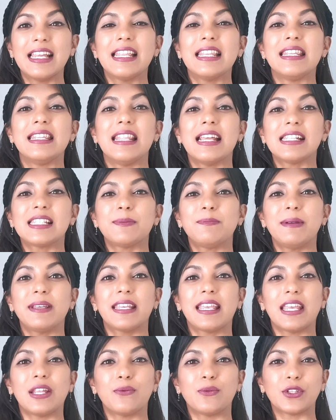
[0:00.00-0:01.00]
Let's
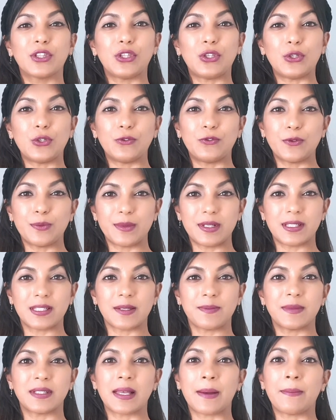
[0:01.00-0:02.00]
begin with
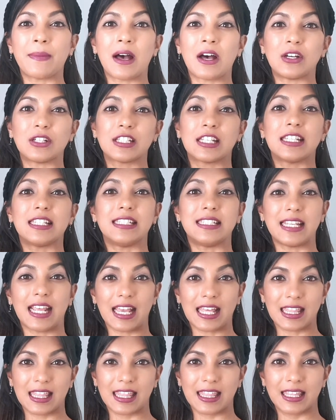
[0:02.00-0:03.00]
euphemisms about
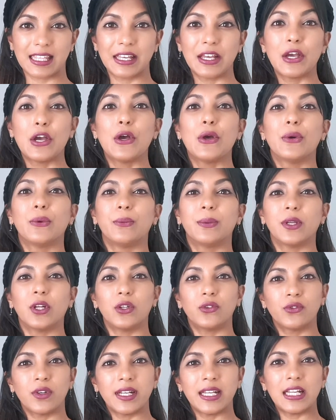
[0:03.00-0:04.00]
death. We
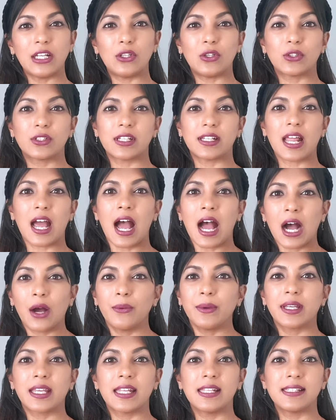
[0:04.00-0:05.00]
already looked at how
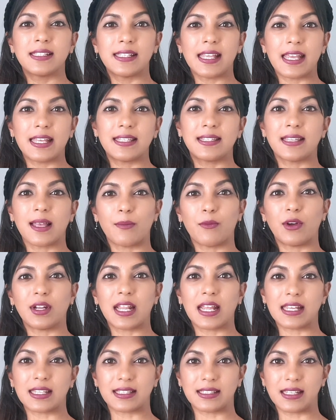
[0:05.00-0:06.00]
we can say someone
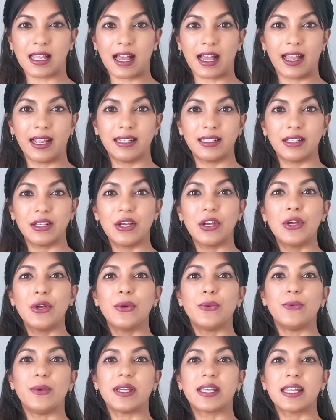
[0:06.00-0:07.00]
has died.
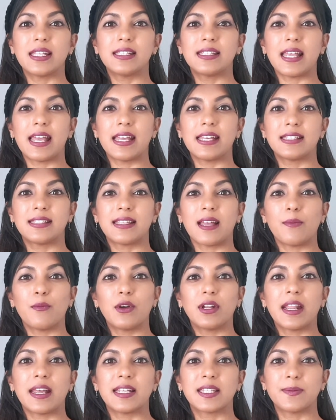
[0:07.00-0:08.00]
We can say
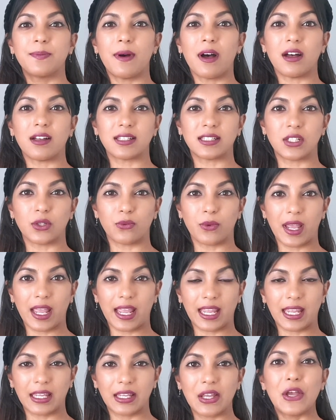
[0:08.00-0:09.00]
someone has passed
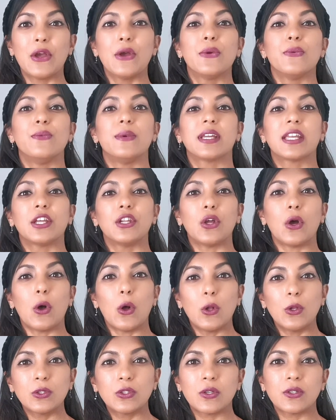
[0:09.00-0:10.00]
away. We can
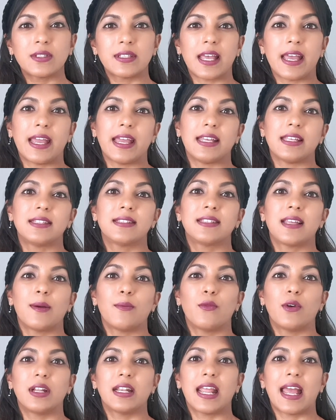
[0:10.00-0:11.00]
also say
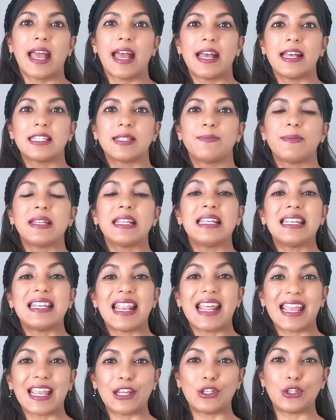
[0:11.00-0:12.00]
someone has
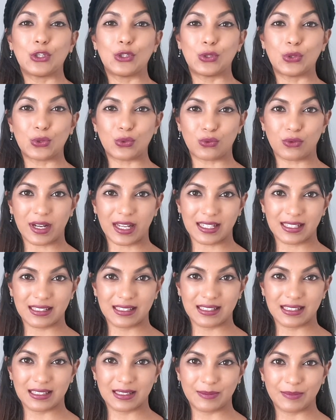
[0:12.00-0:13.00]
been laid to
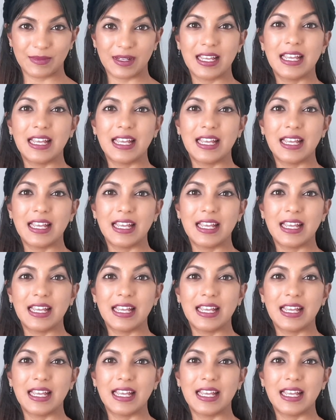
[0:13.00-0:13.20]
rest.